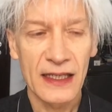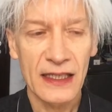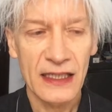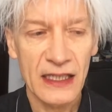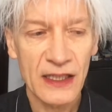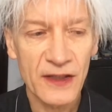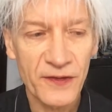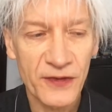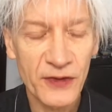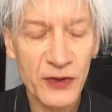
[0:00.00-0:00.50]

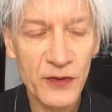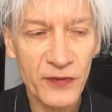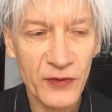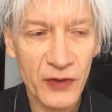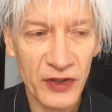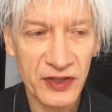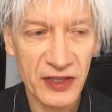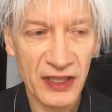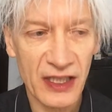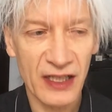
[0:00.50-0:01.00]
If you've
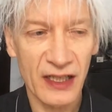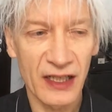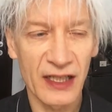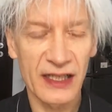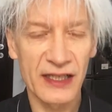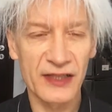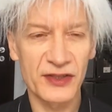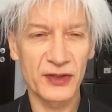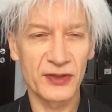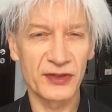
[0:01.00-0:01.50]
got a
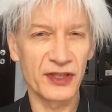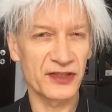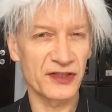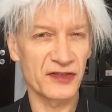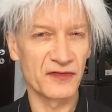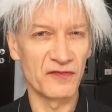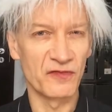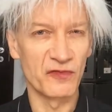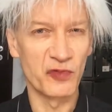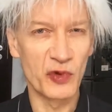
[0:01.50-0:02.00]
client who
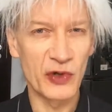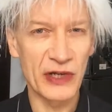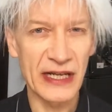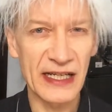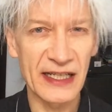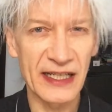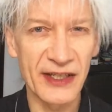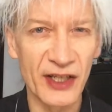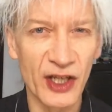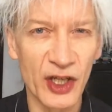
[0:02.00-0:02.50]
doesn't
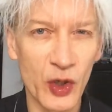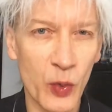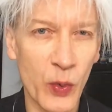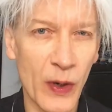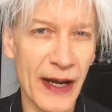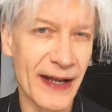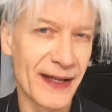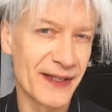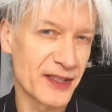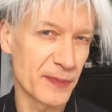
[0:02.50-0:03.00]
really know
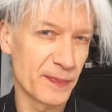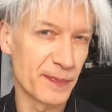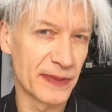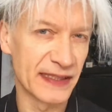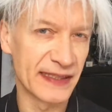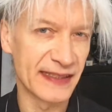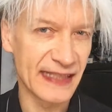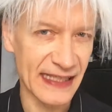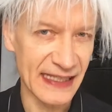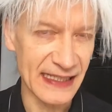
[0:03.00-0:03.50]
where to
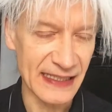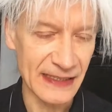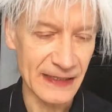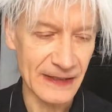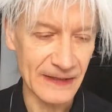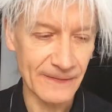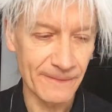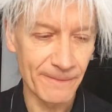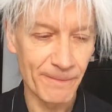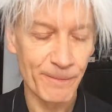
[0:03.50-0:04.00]

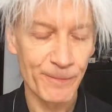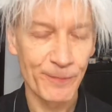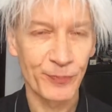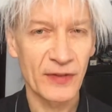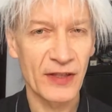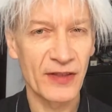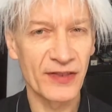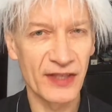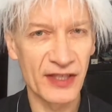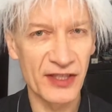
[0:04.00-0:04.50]
begin,
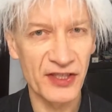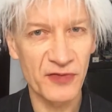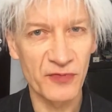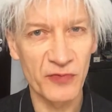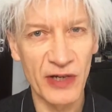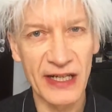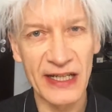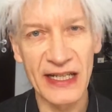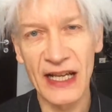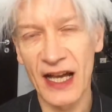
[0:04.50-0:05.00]
this
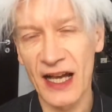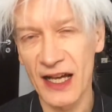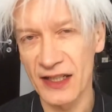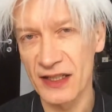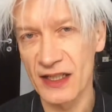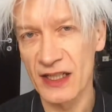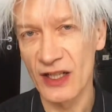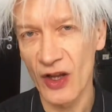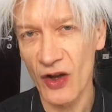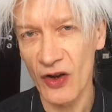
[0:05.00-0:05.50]
really
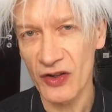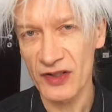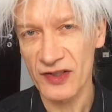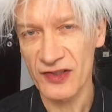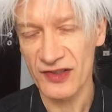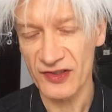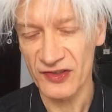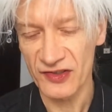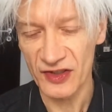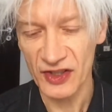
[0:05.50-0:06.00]
unlocks
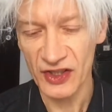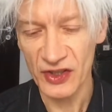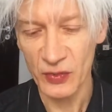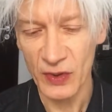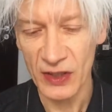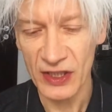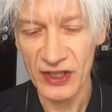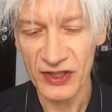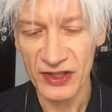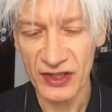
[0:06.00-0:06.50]
the
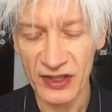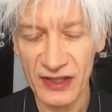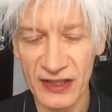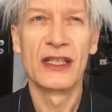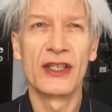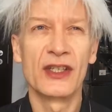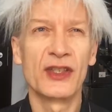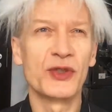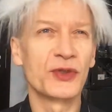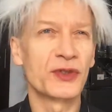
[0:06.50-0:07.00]
situation.
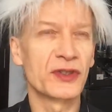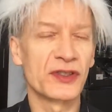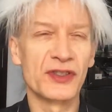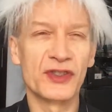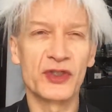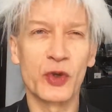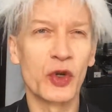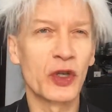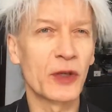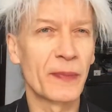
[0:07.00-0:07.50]
You can
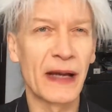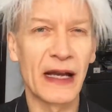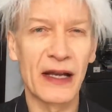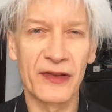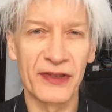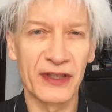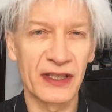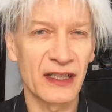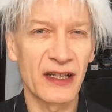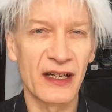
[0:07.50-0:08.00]
talk about
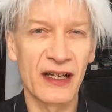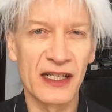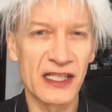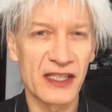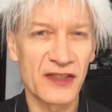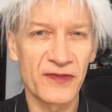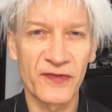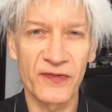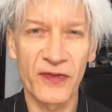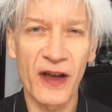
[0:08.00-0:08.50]
the
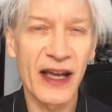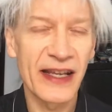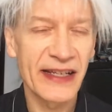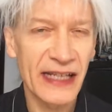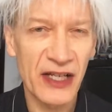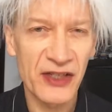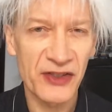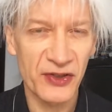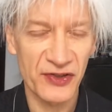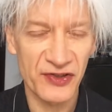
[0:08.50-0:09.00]
client's
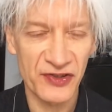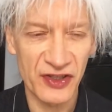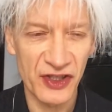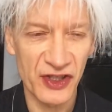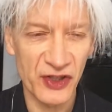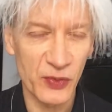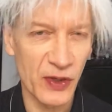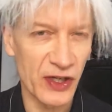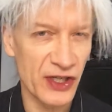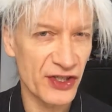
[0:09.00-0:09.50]
financial
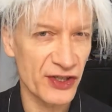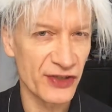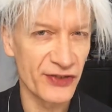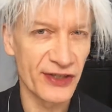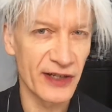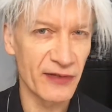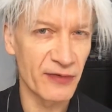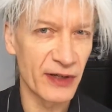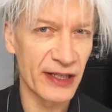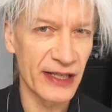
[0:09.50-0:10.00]
situation,
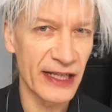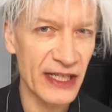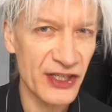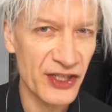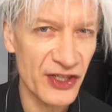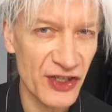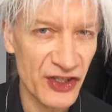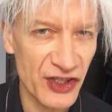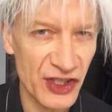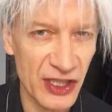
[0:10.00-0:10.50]
their
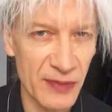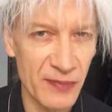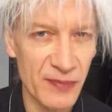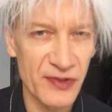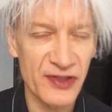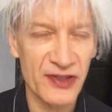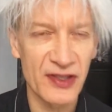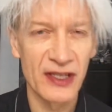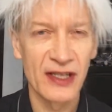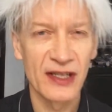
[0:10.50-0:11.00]

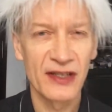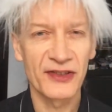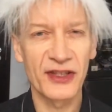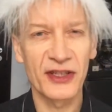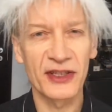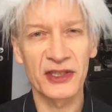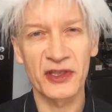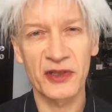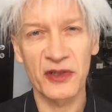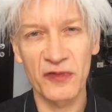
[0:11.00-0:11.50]
relationships,
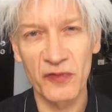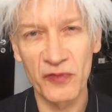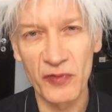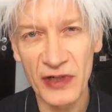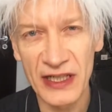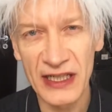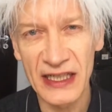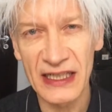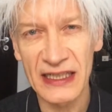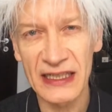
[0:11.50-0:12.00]
their
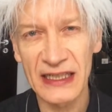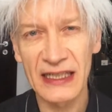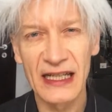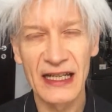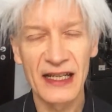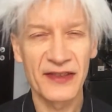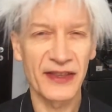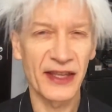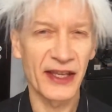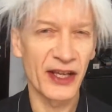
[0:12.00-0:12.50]
career,
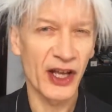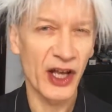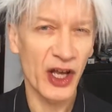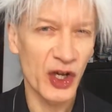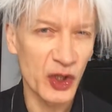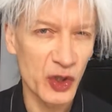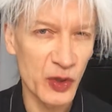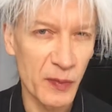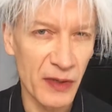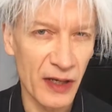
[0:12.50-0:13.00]
their
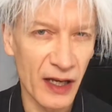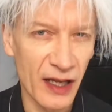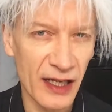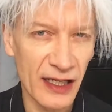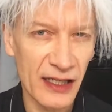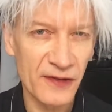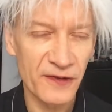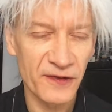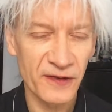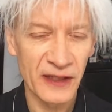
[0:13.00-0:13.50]
home
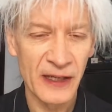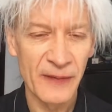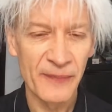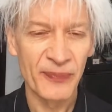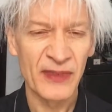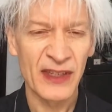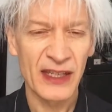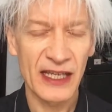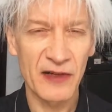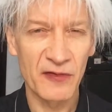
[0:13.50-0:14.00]
life.
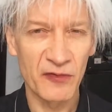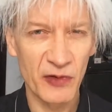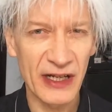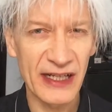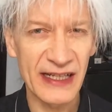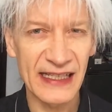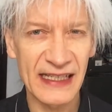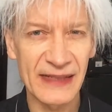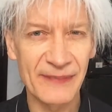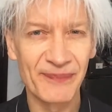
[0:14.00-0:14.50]
It
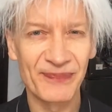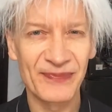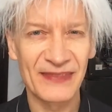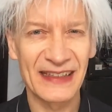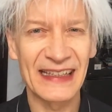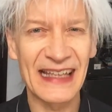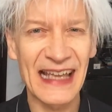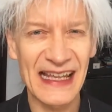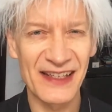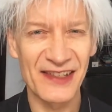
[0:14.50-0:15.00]
really
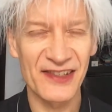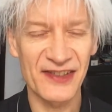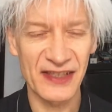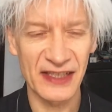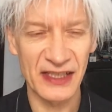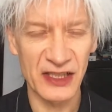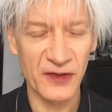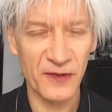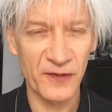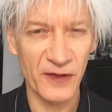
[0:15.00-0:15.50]
gets
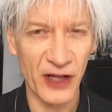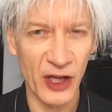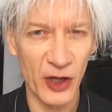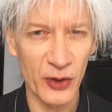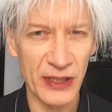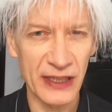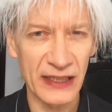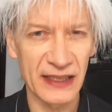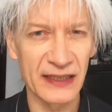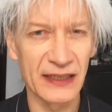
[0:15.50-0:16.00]
things
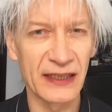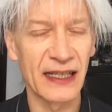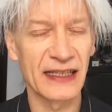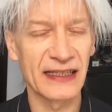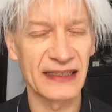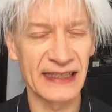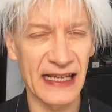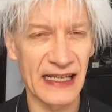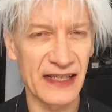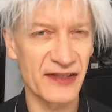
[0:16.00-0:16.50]
flowing
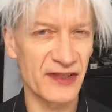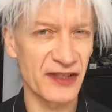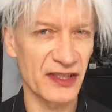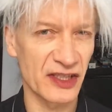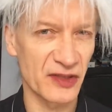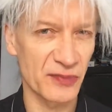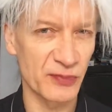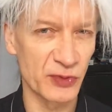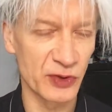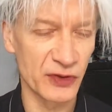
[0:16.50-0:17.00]
and gets
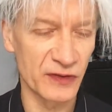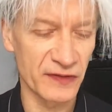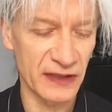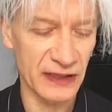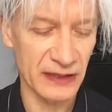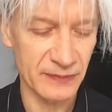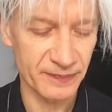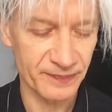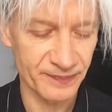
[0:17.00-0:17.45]
things moving.